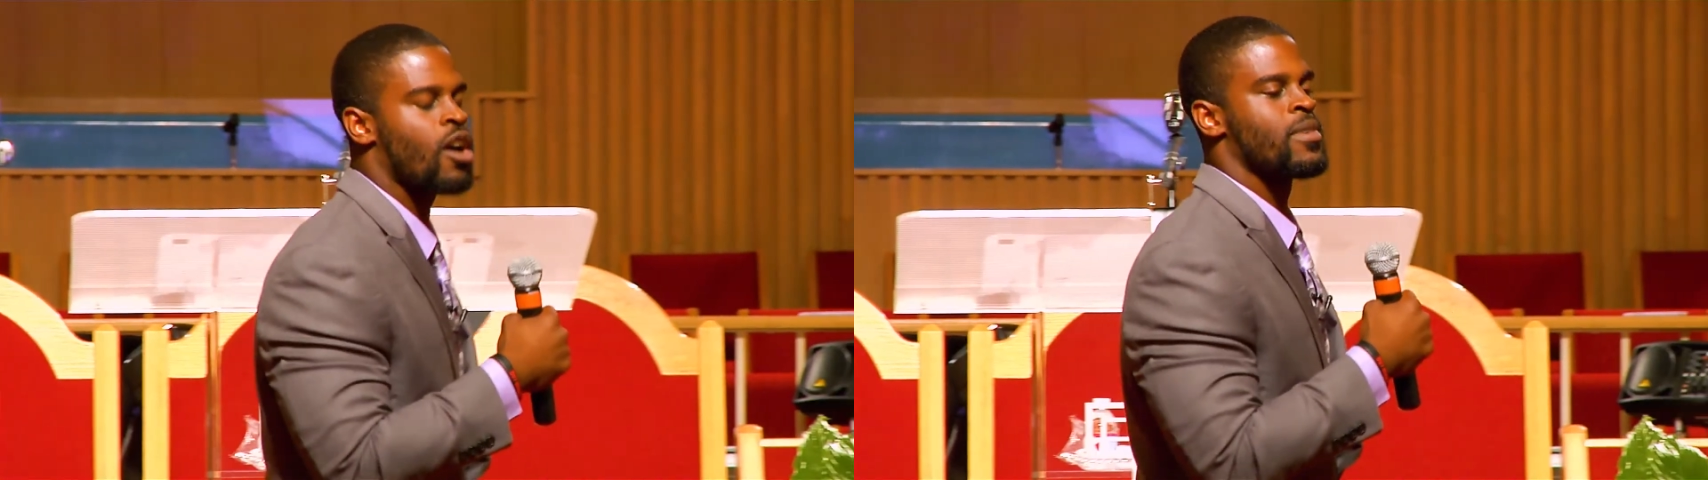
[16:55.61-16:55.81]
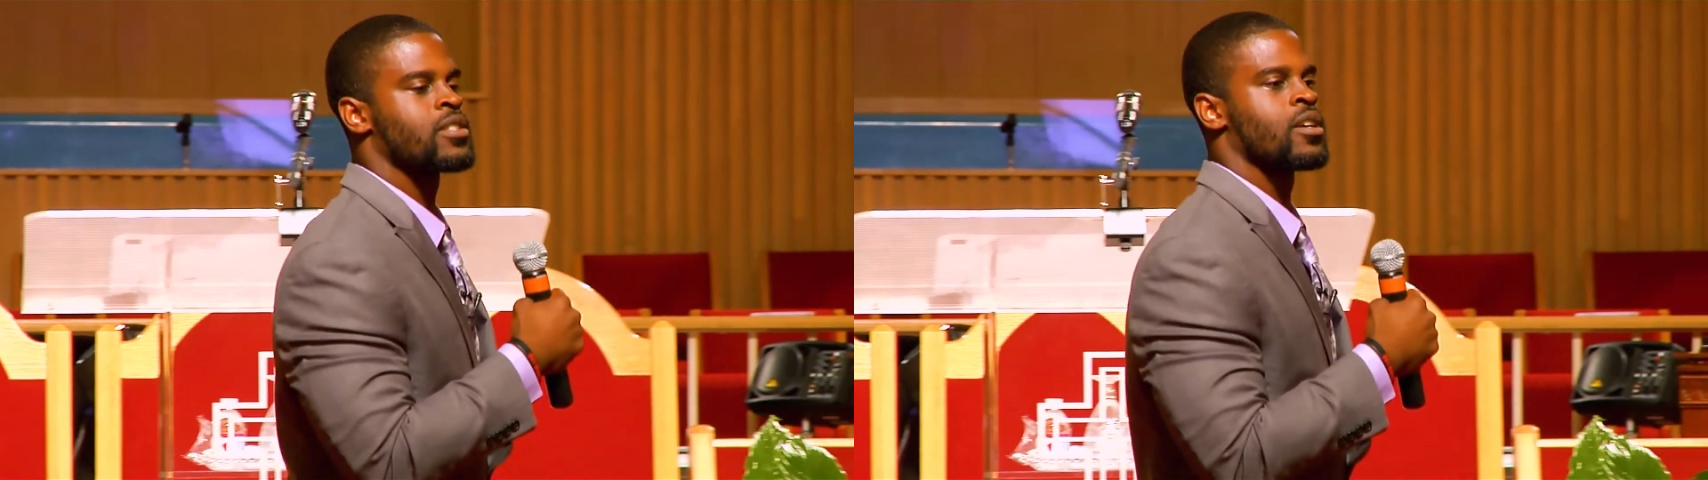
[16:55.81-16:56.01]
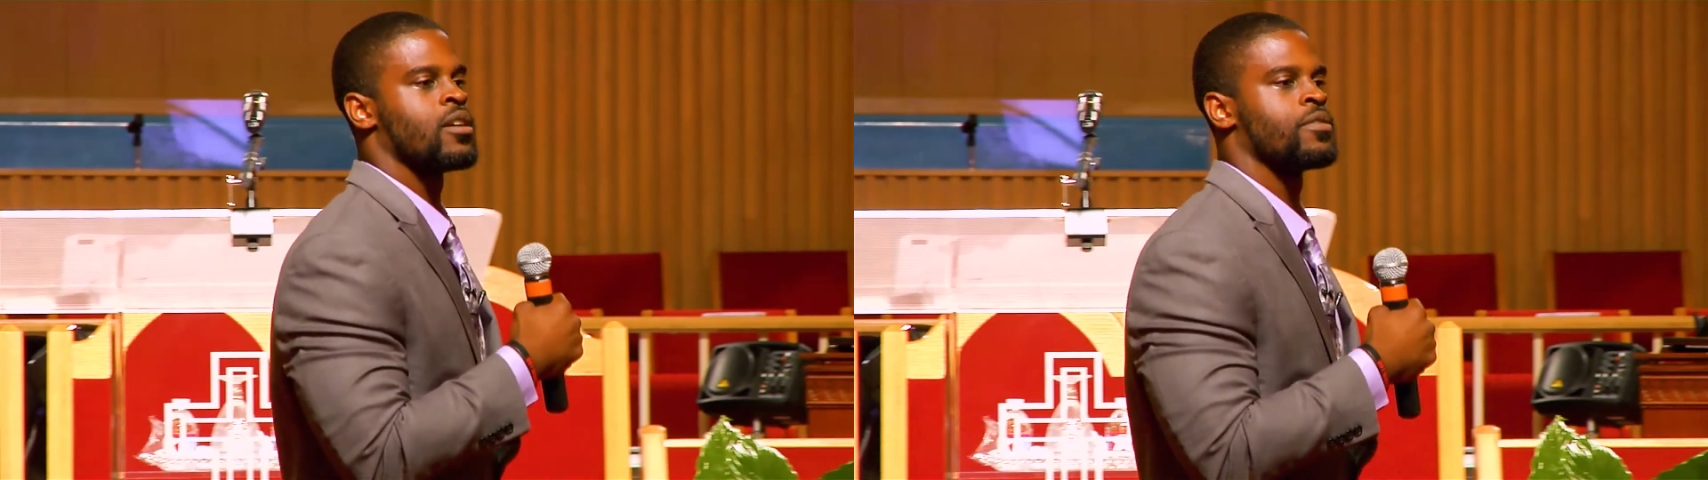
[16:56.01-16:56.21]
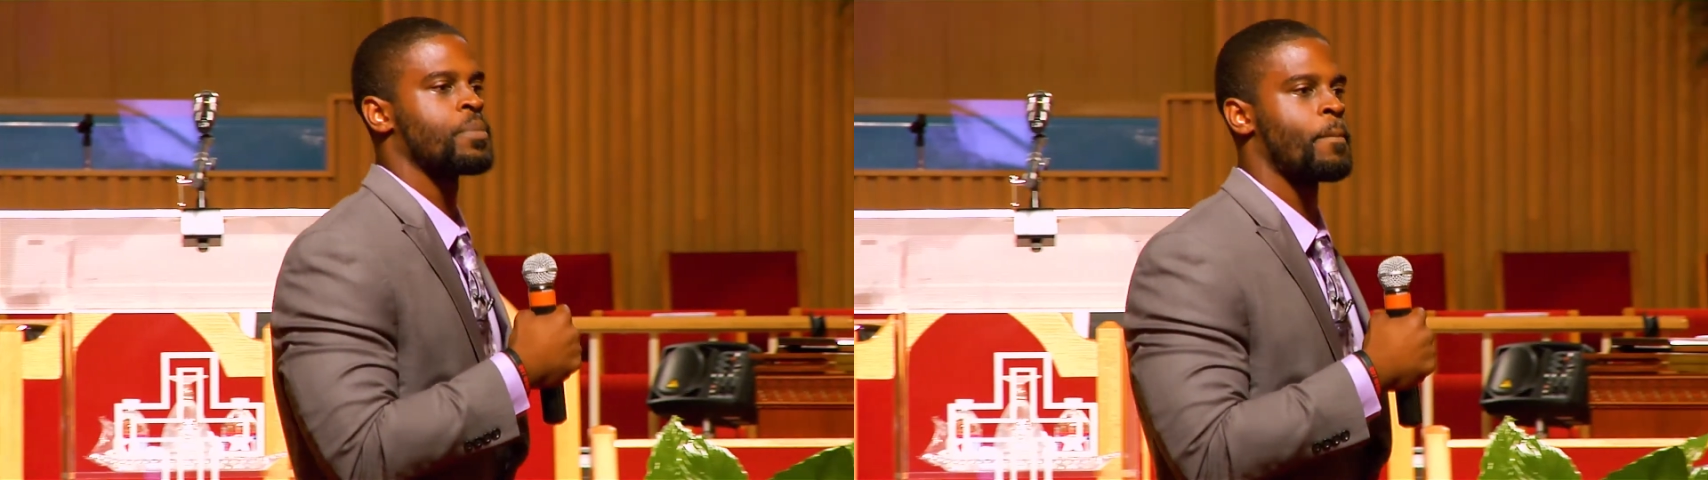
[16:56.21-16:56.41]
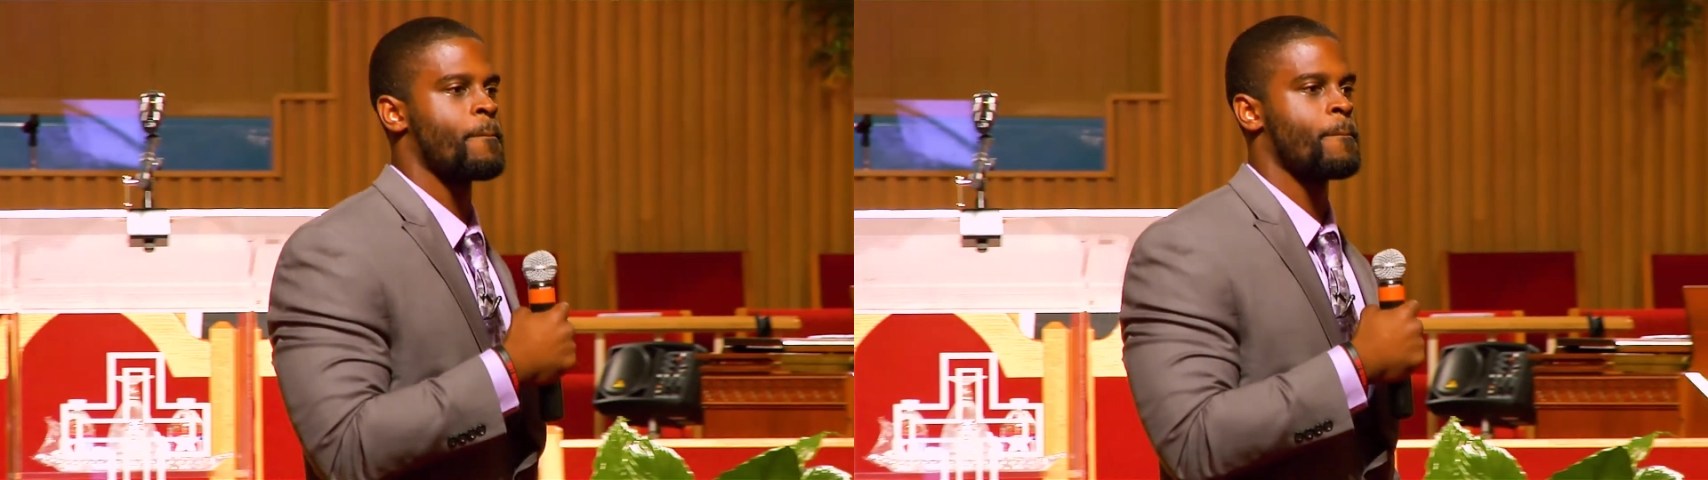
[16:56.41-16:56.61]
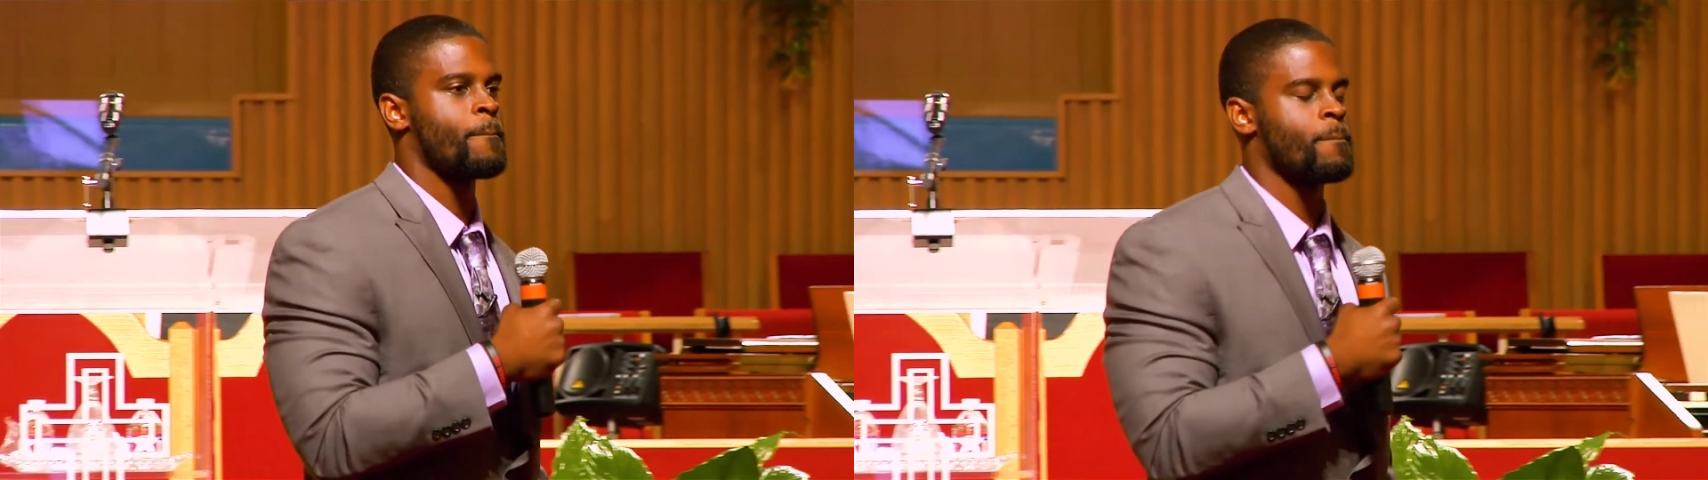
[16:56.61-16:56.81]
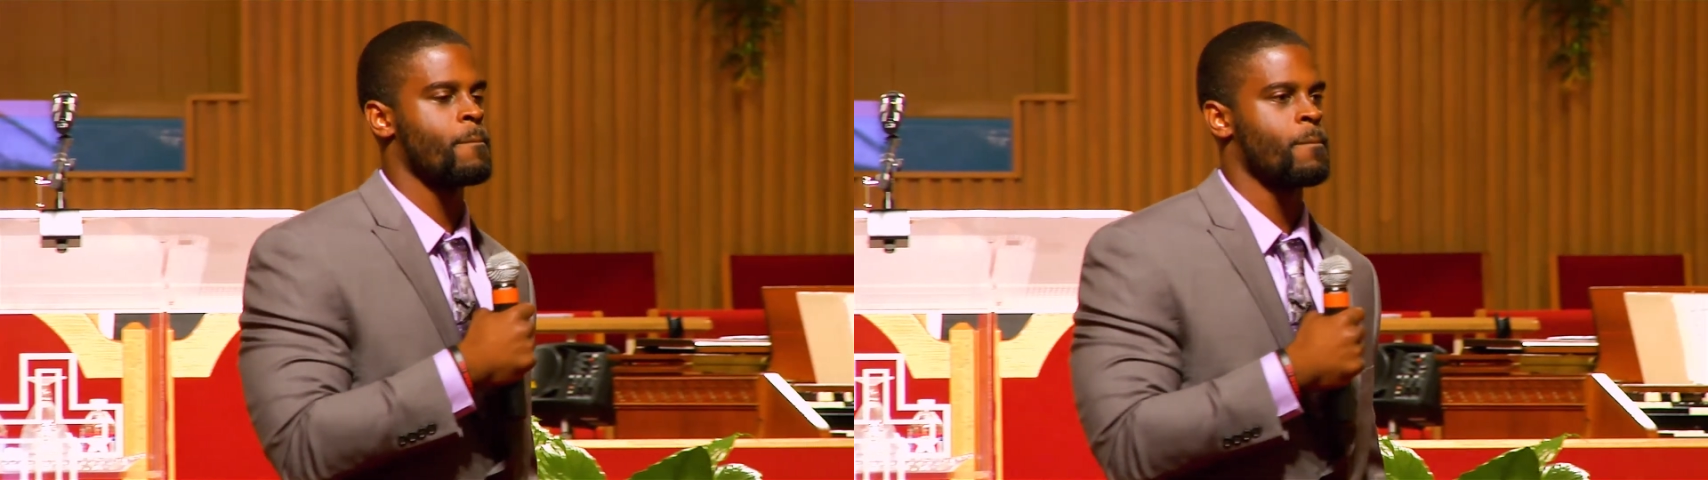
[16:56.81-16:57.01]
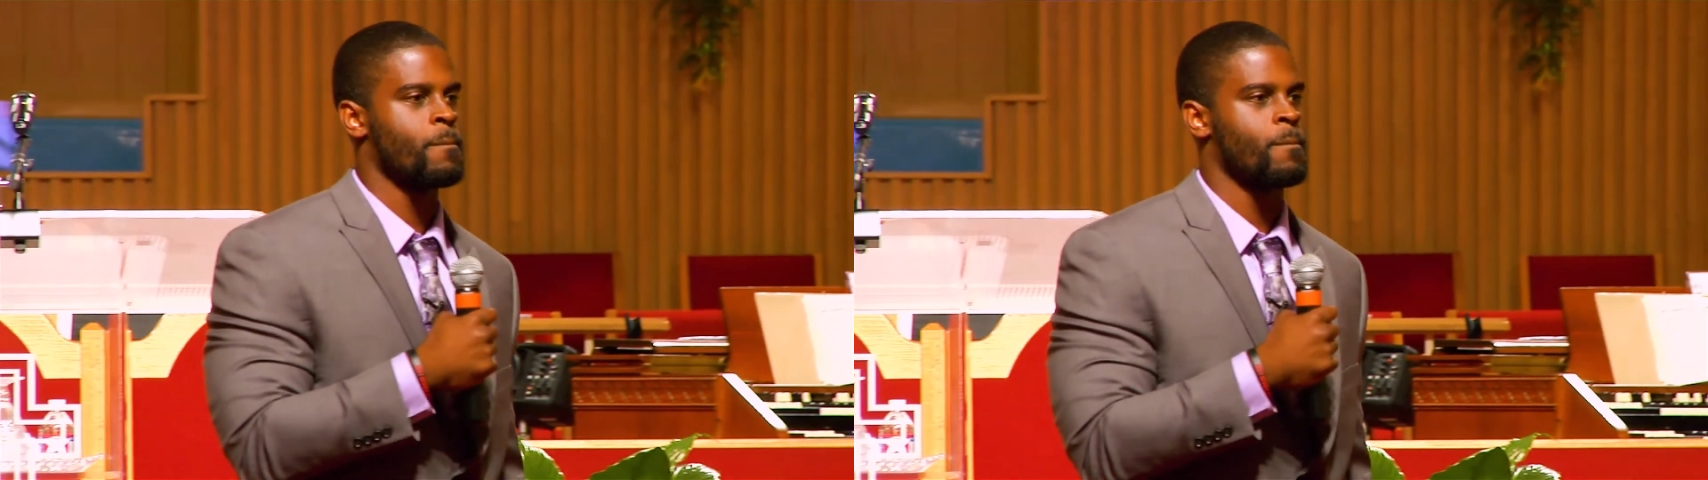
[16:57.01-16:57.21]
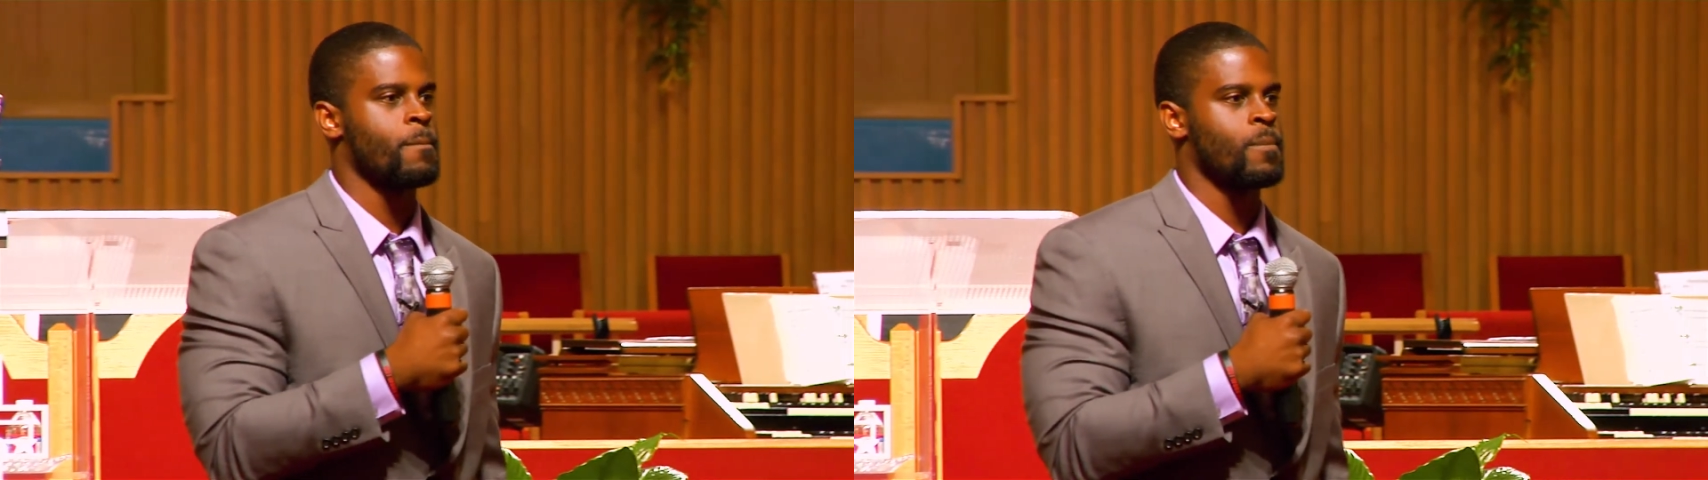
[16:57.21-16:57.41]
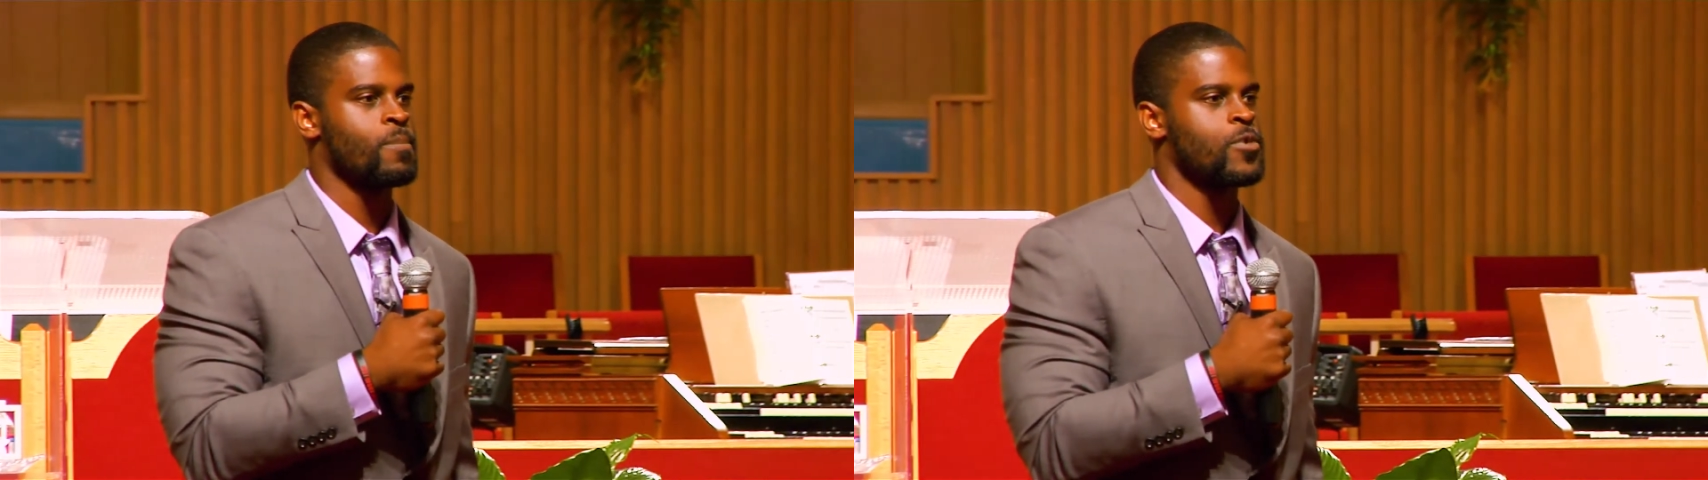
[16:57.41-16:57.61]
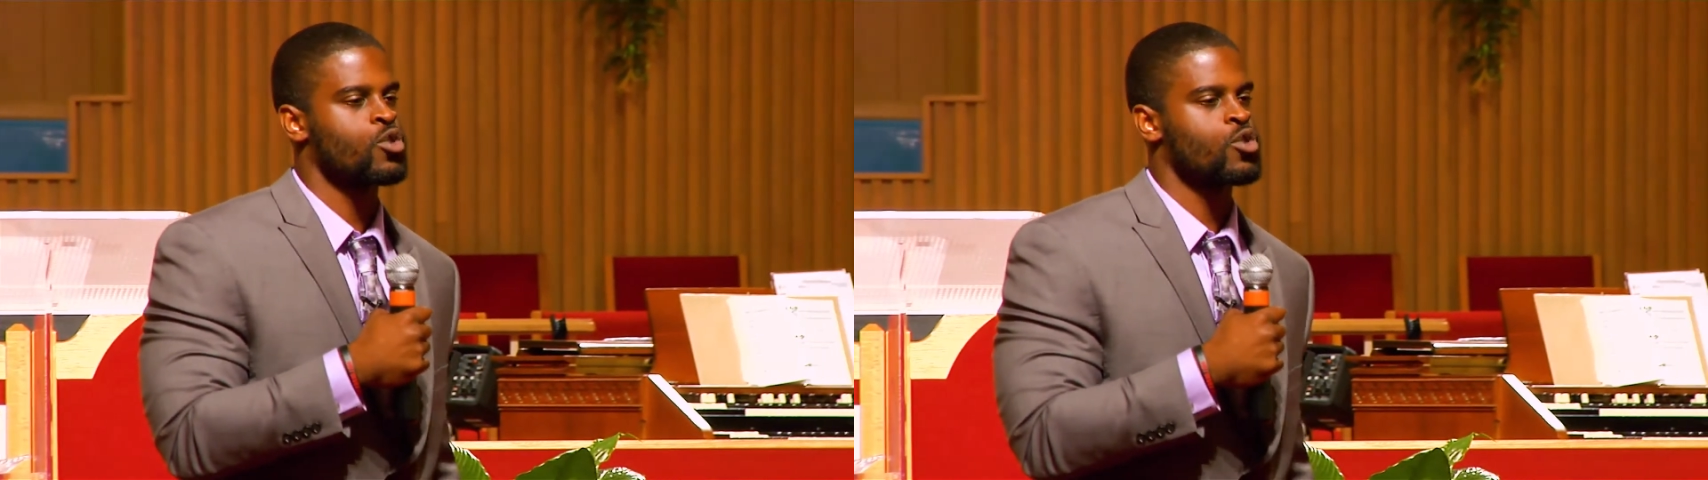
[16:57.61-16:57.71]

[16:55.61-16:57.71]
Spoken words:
myself. So